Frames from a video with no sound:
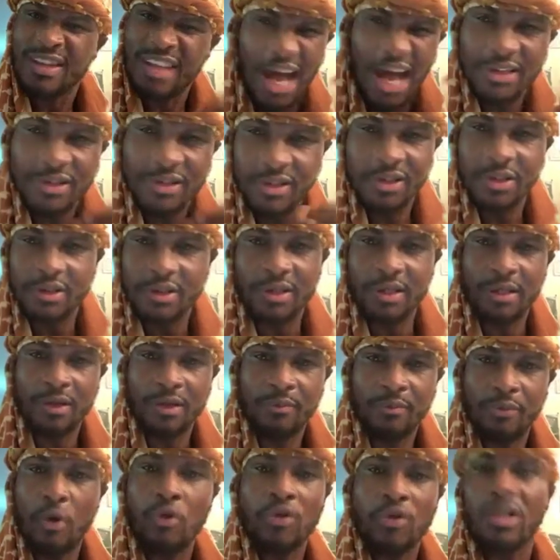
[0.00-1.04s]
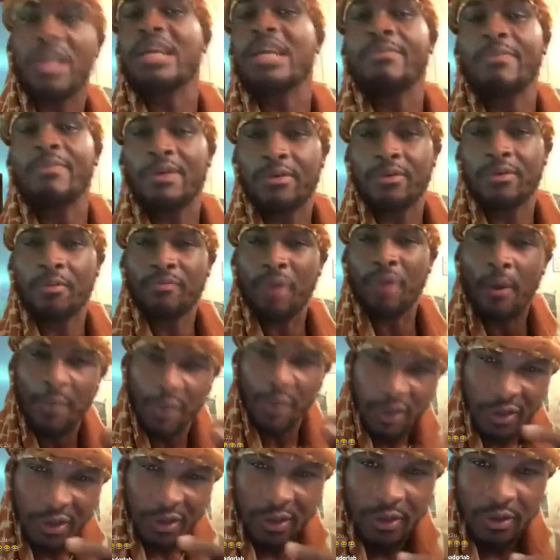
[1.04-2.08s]
Constantly proclaiming,
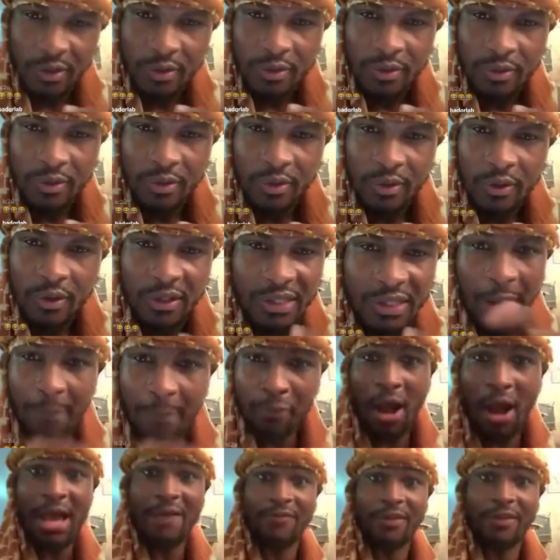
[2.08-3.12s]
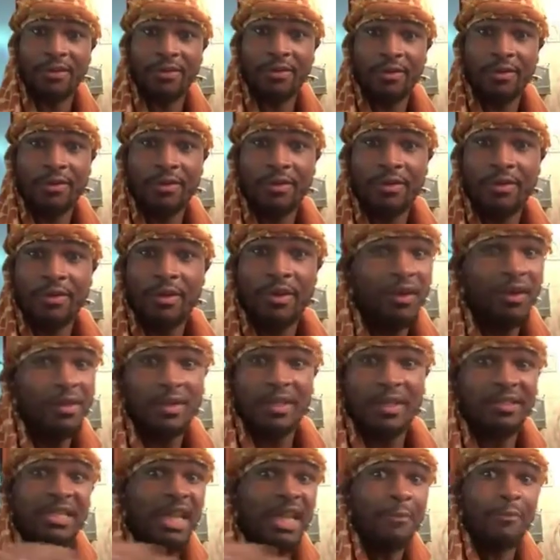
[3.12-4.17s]
publicly, not private.
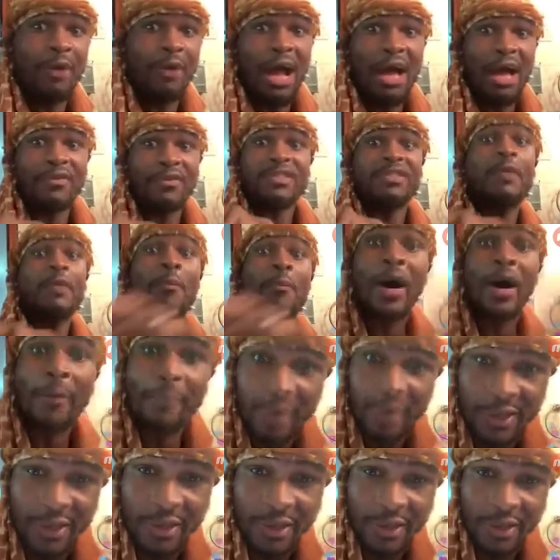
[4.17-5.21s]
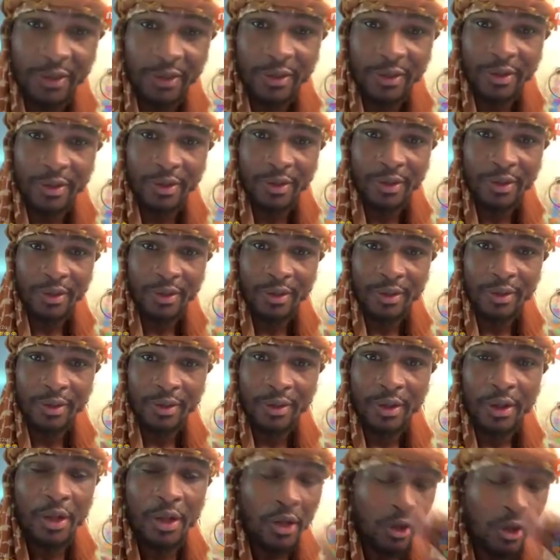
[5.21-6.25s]
It's say private, say public.
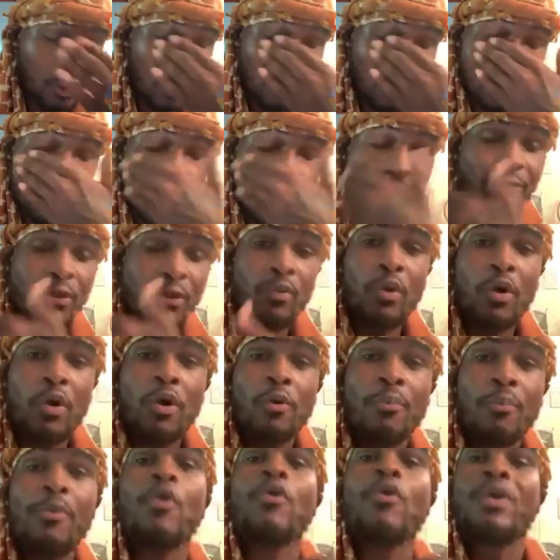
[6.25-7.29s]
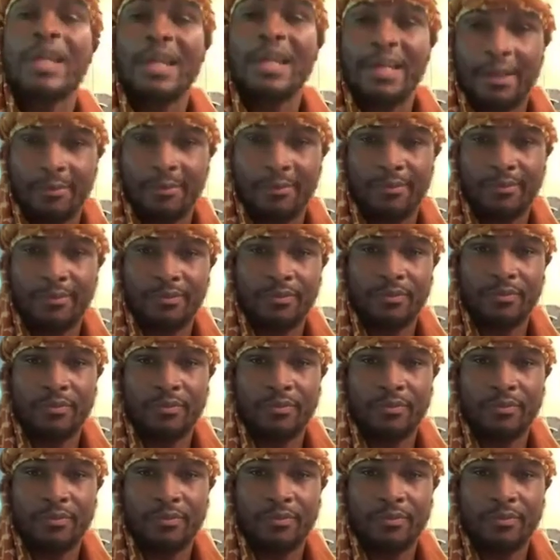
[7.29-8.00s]
Go look, go proclaim.